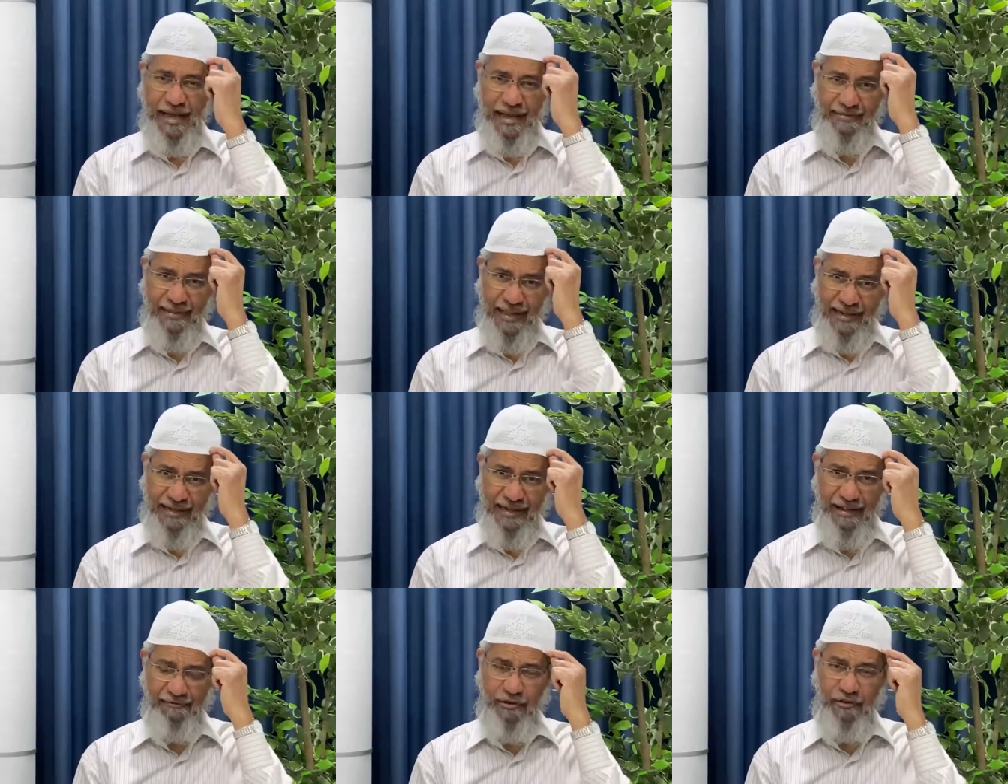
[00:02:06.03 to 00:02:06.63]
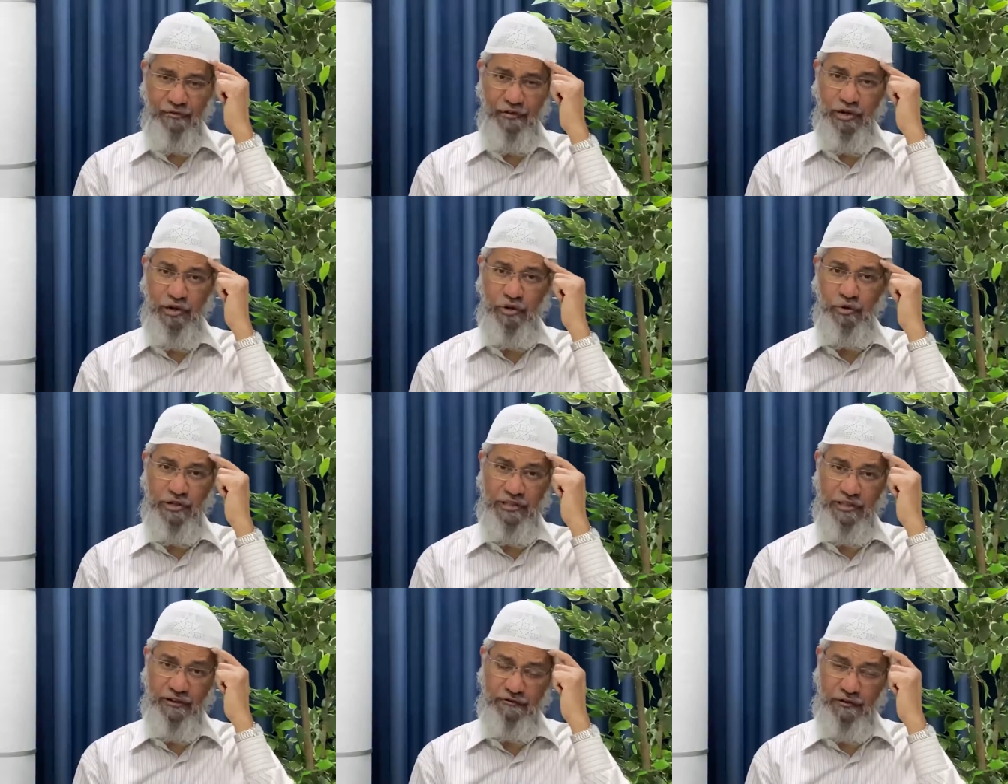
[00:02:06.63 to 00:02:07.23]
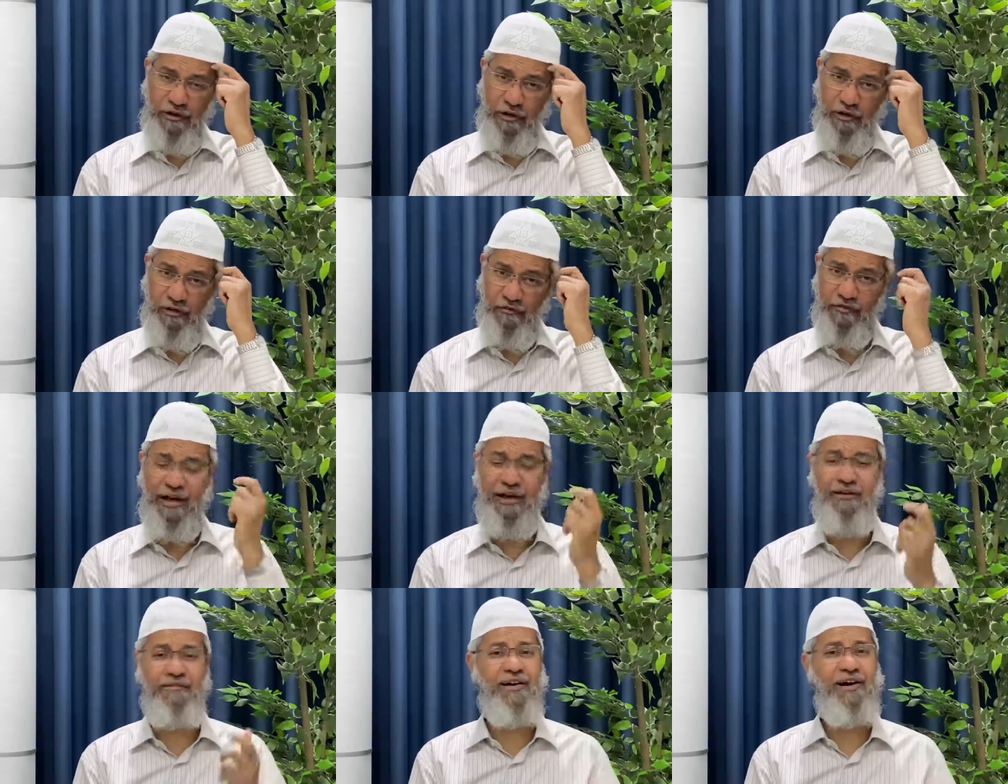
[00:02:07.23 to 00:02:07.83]
And that time we were new in the field
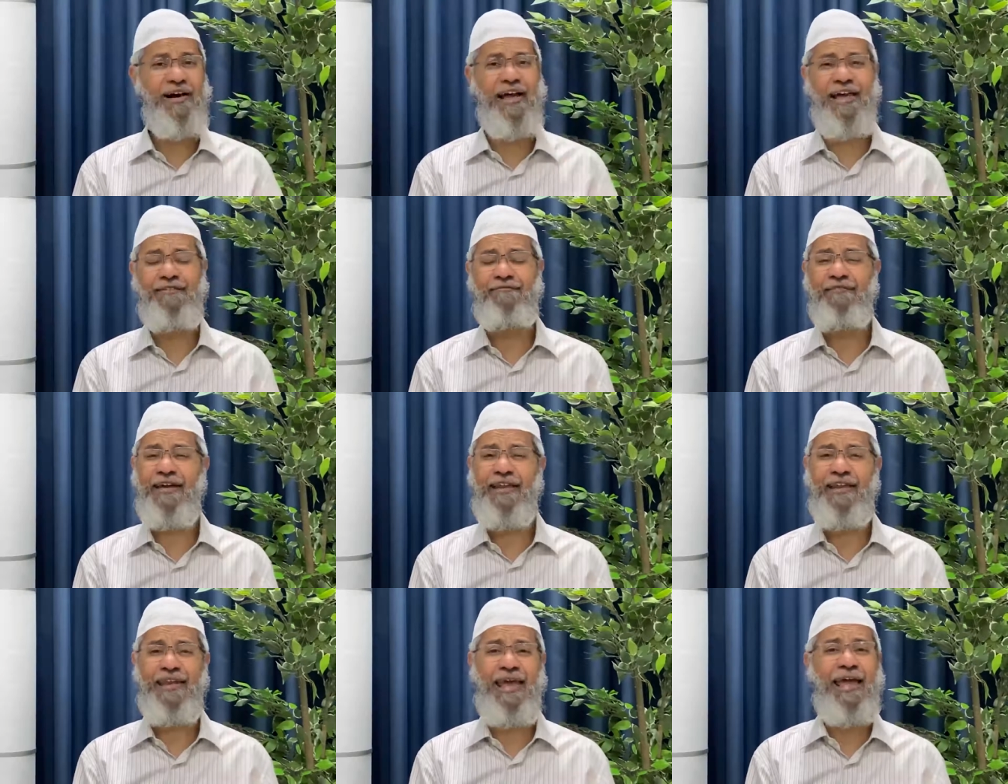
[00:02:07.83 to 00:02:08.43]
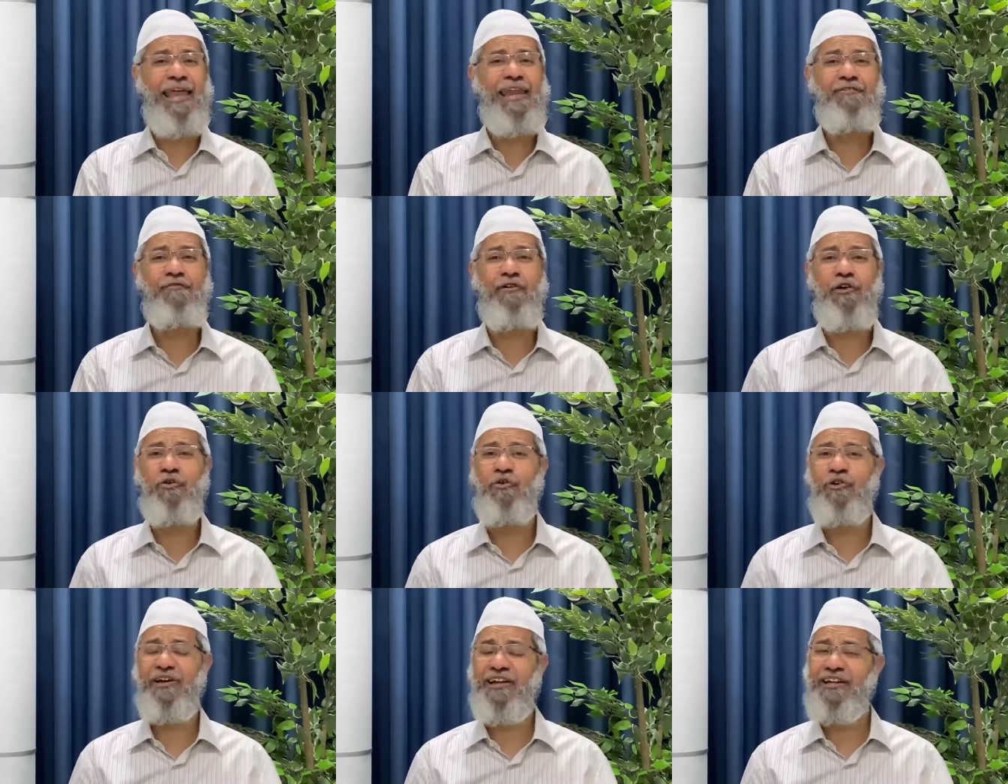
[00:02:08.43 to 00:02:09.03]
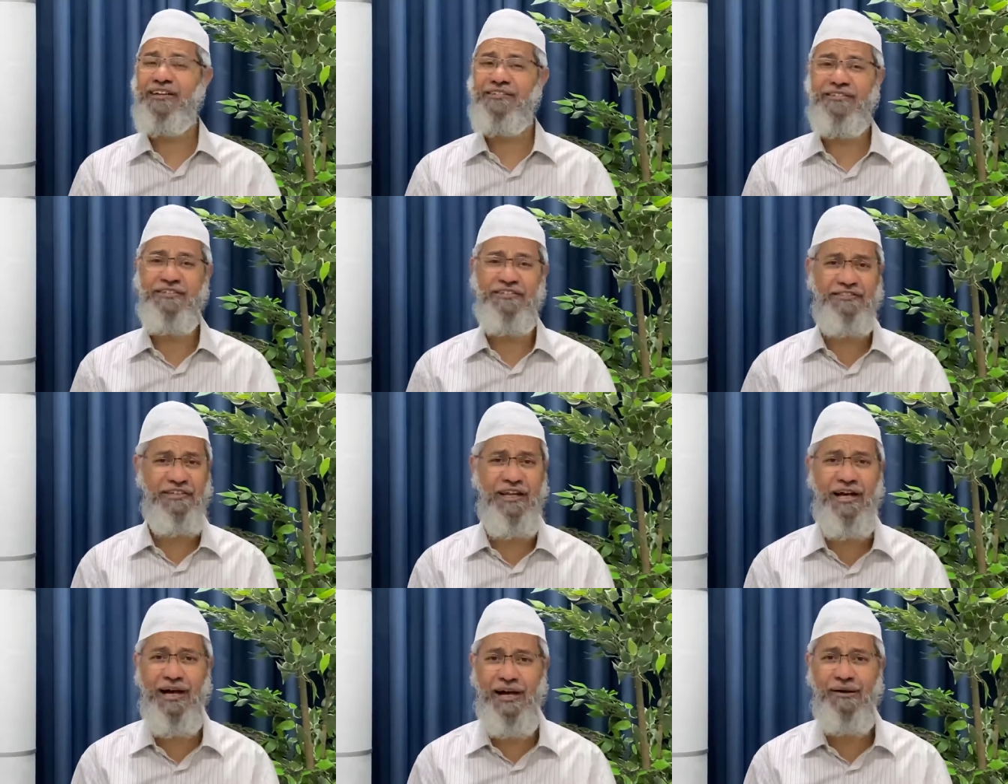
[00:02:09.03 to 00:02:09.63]
of Dawah, and when anyone wrote against
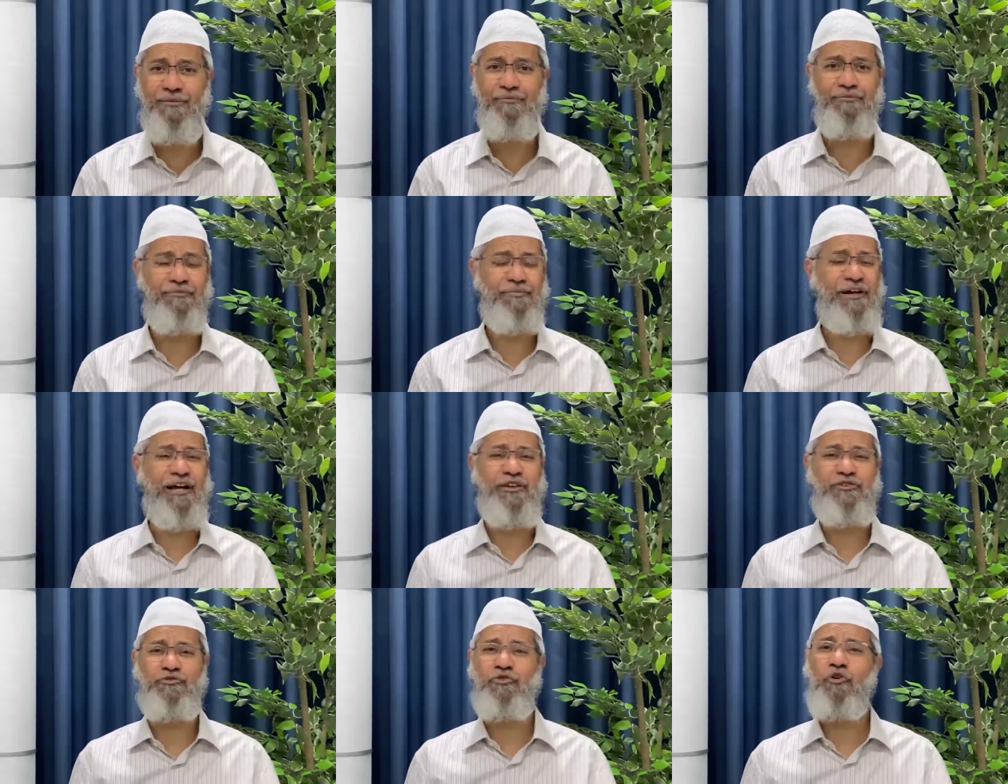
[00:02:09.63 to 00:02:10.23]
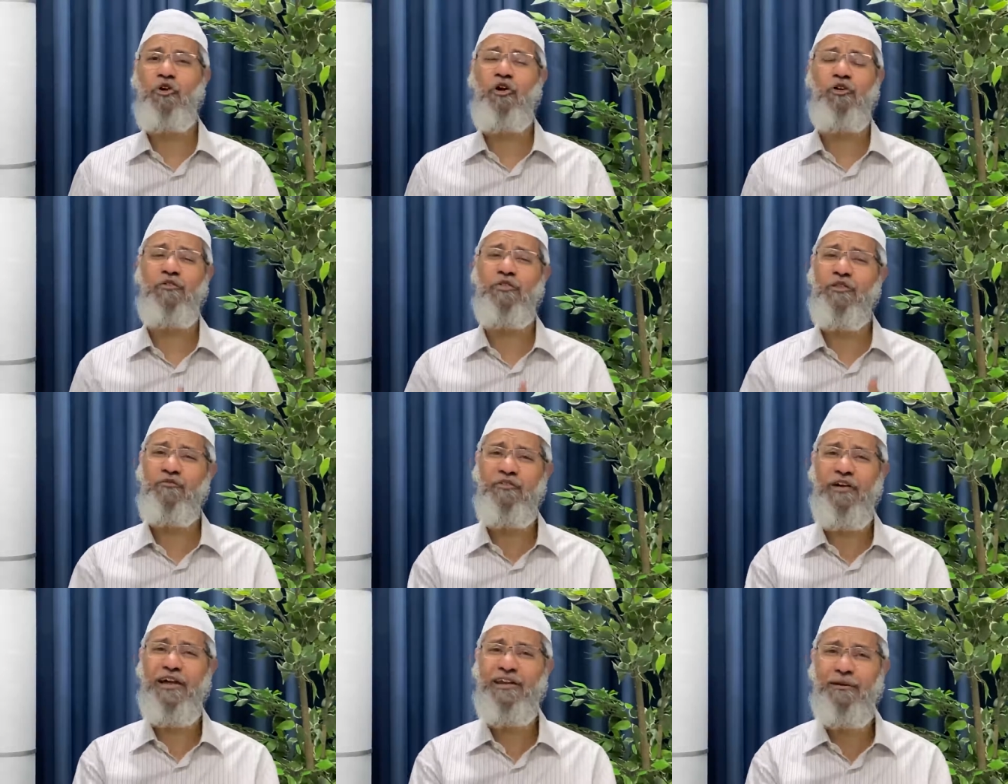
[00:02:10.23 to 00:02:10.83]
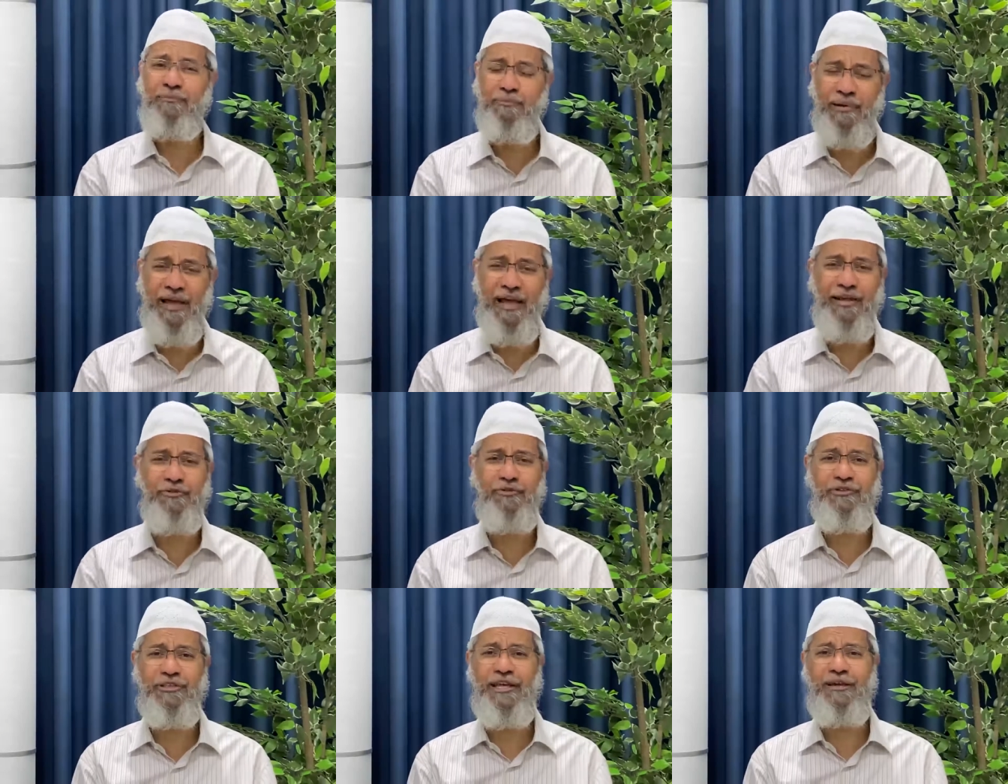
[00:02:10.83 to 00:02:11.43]
Islam, I used to go out of the way and
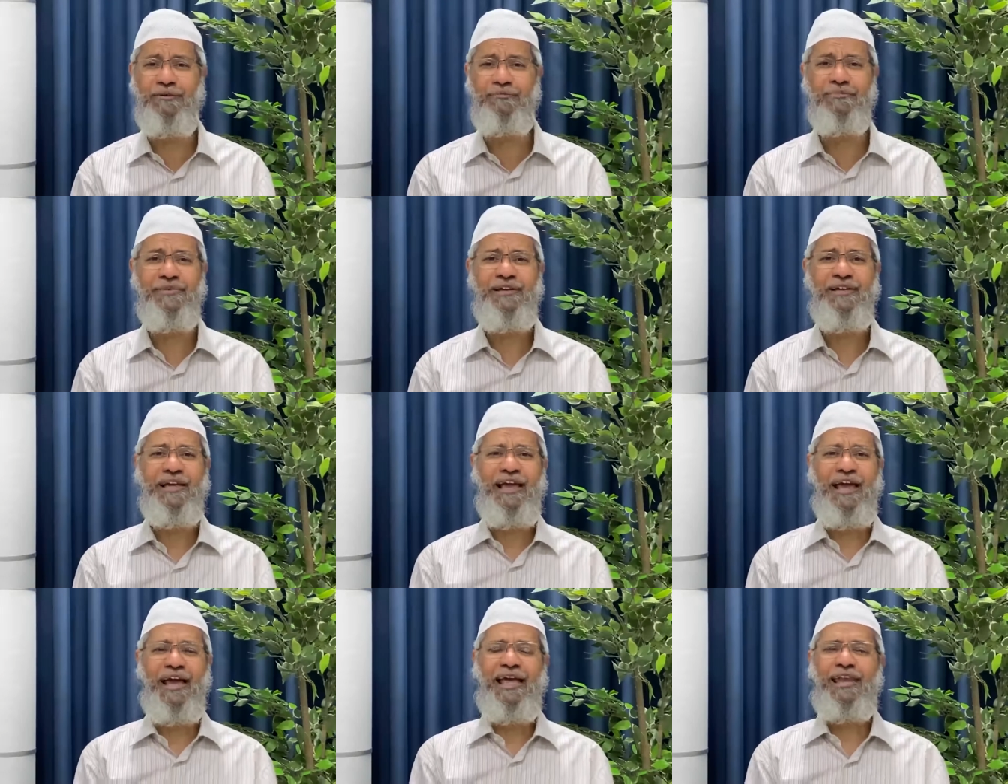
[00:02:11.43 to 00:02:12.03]
reply to them.